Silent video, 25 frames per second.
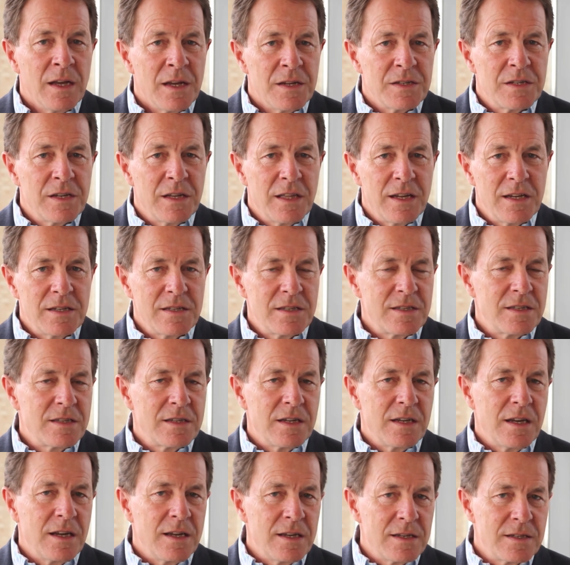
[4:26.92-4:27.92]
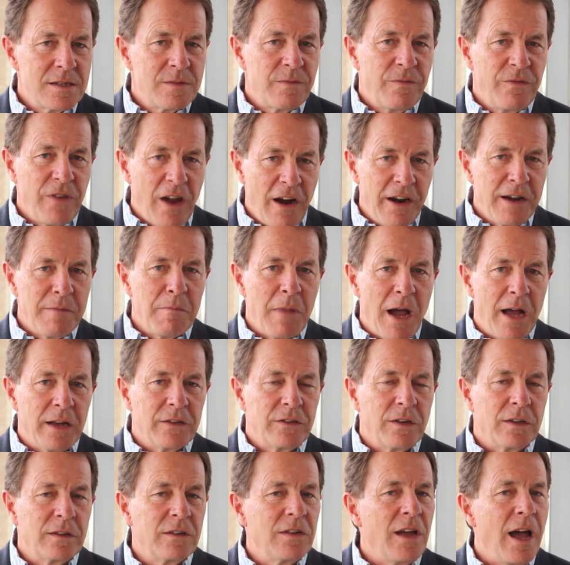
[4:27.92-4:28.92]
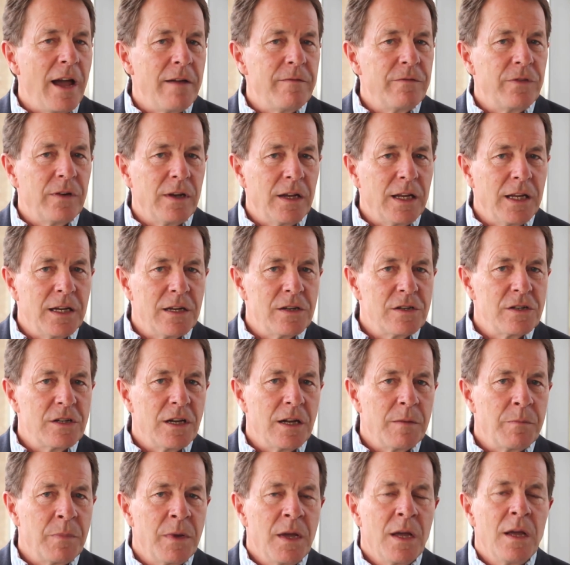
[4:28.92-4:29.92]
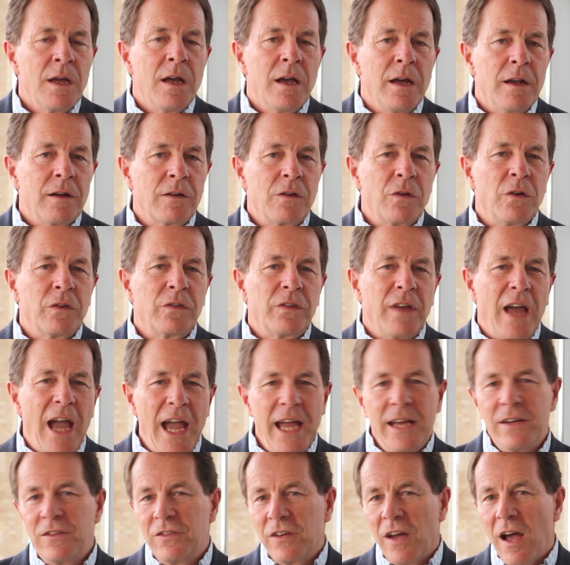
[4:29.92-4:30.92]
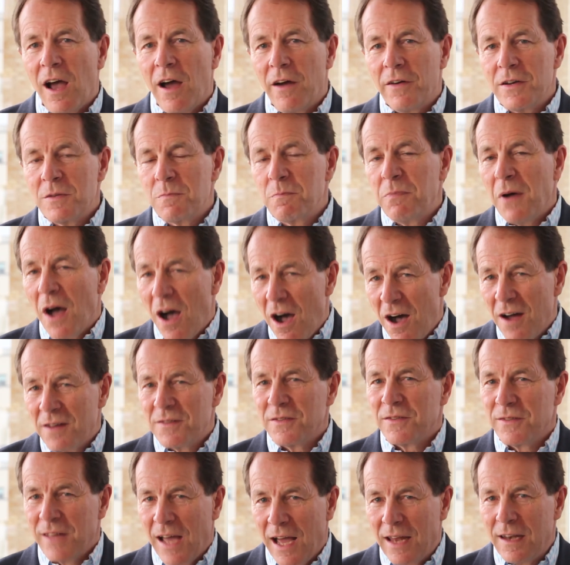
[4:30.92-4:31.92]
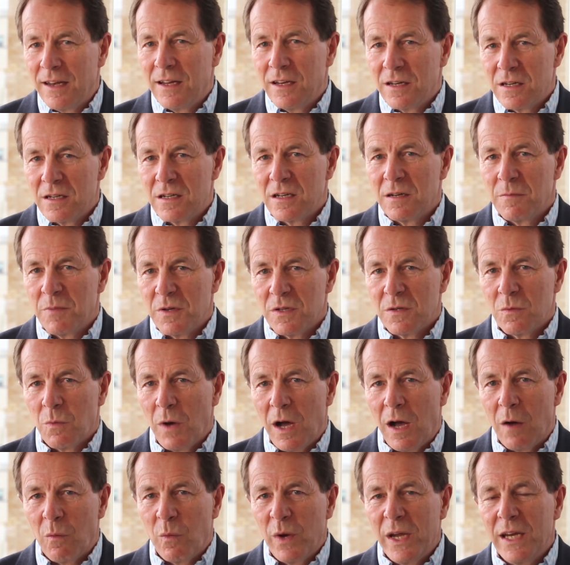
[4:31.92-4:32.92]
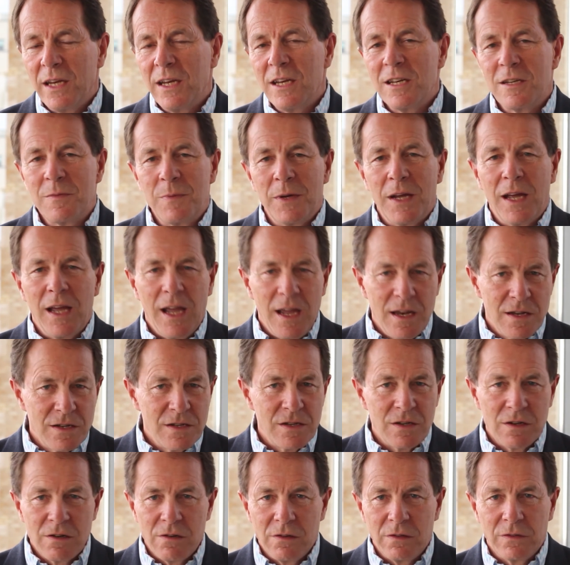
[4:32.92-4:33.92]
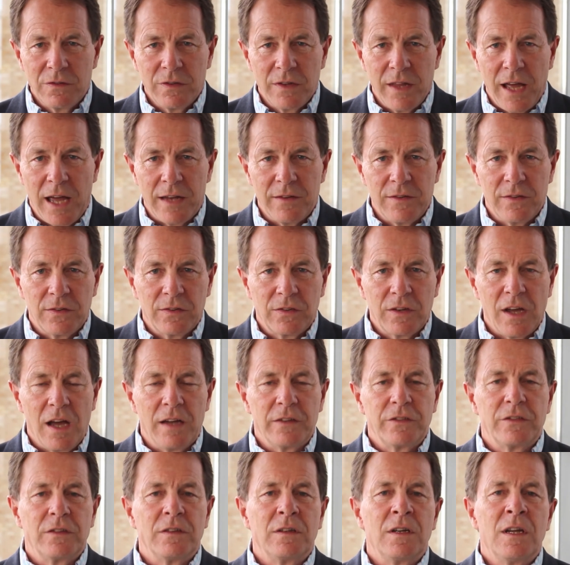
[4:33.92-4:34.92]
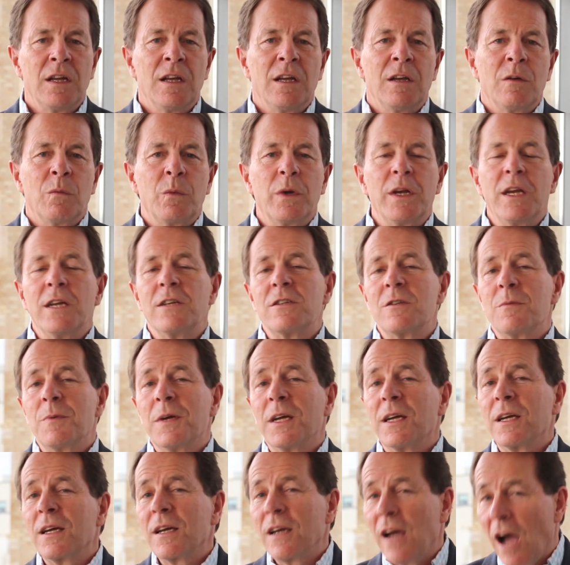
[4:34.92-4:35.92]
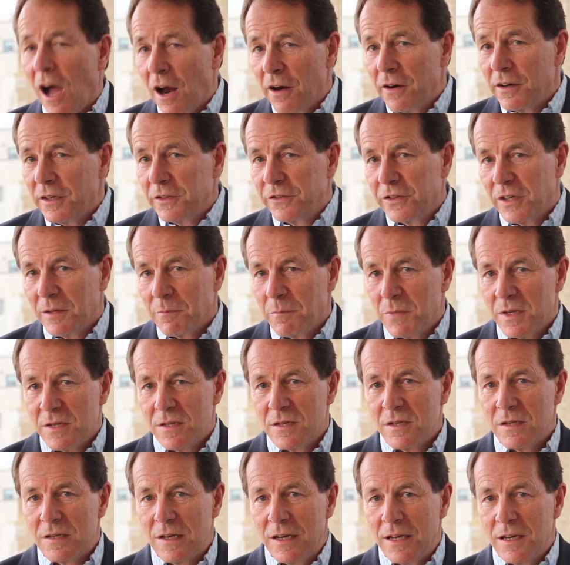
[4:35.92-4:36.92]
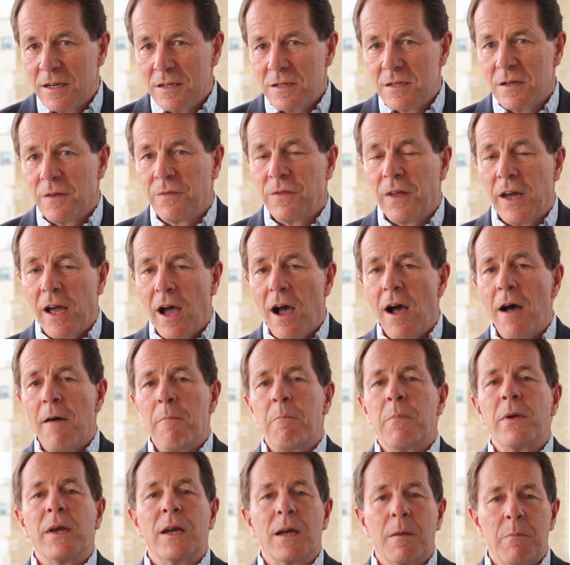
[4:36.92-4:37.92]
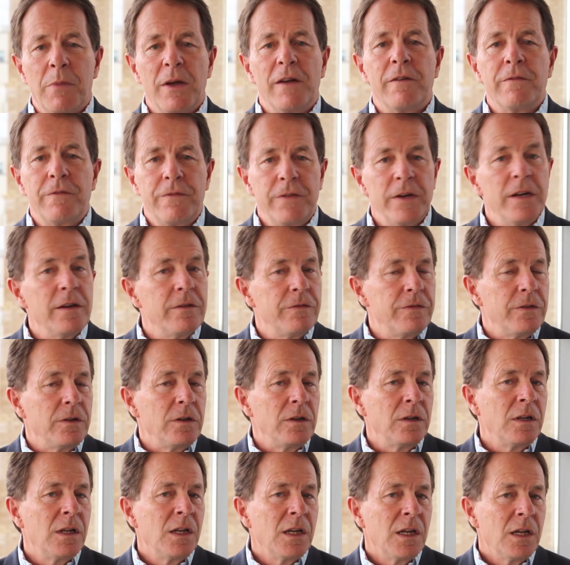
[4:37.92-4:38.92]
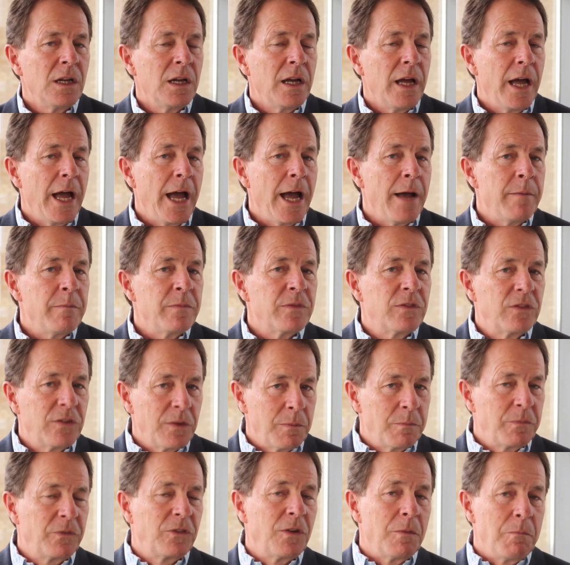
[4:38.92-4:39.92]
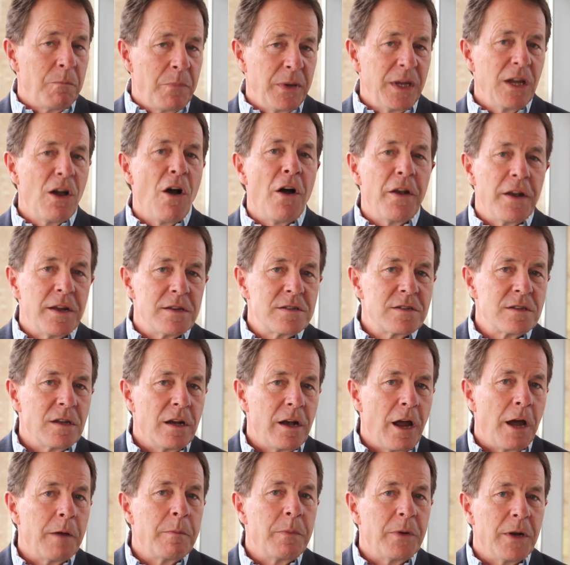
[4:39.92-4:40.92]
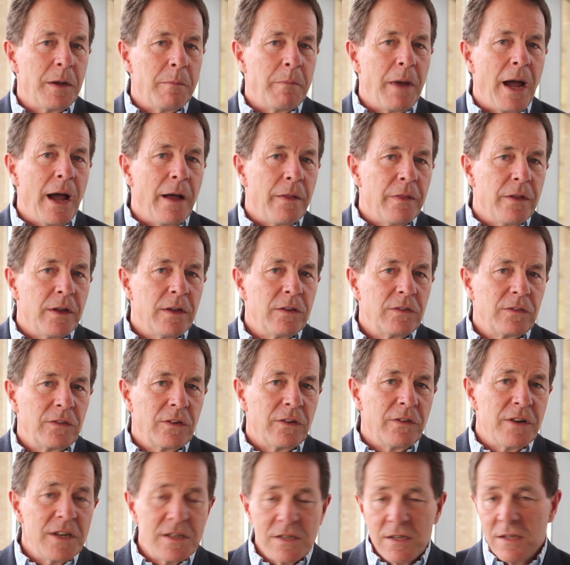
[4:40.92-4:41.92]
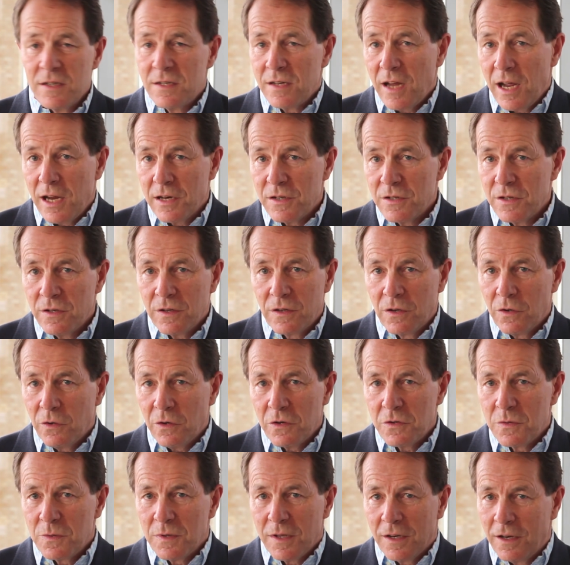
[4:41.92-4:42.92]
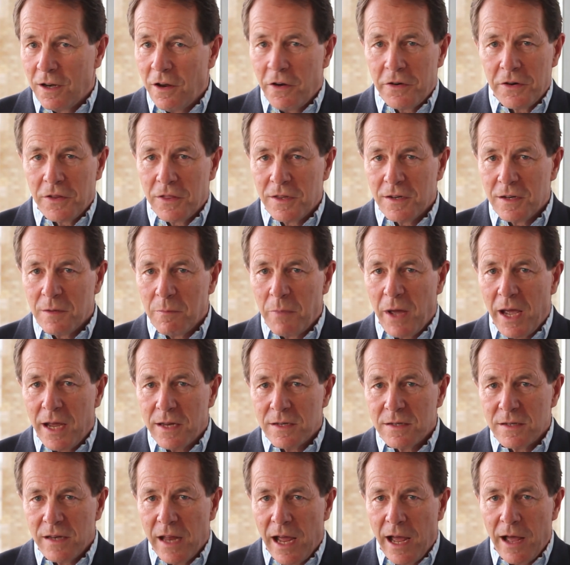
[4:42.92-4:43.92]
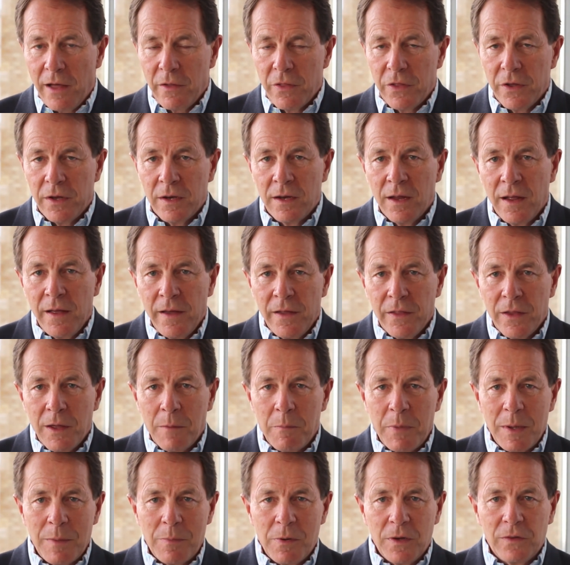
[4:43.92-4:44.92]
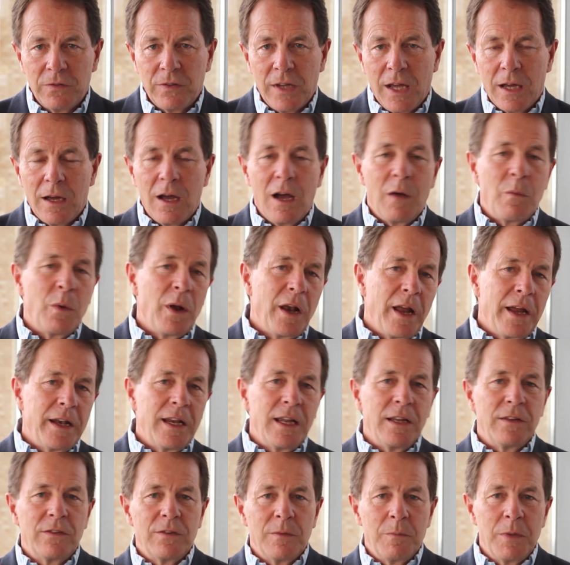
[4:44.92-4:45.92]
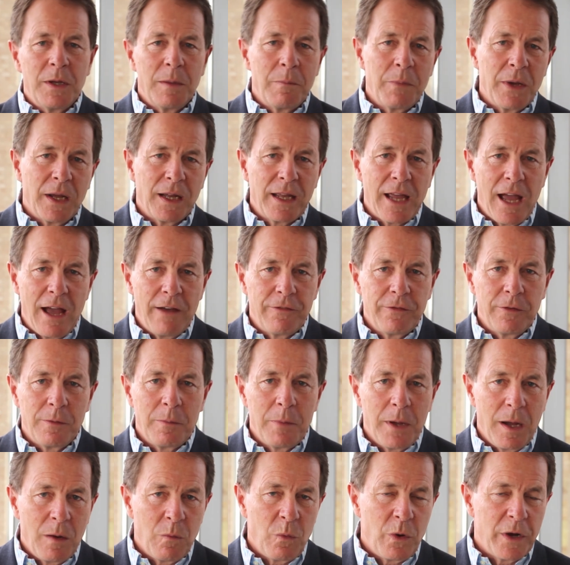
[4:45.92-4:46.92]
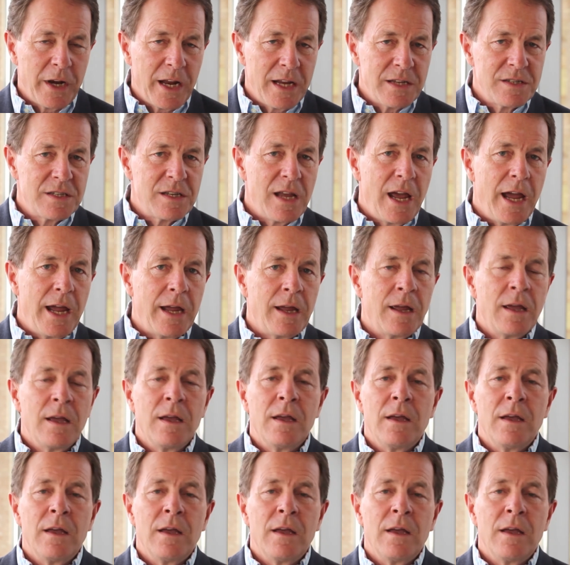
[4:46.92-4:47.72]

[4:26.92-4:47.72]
So this is very much a time for leadership, and of course HR is part of that leadership as well. We need to be integral to that discussion. We need to be encouraging business leaders, if they are being a bit fearful, to be honest and open about this. There is a danger, of course, with a lot of the debates now that people are saying, oh well, I need to be a bit careful about what I say.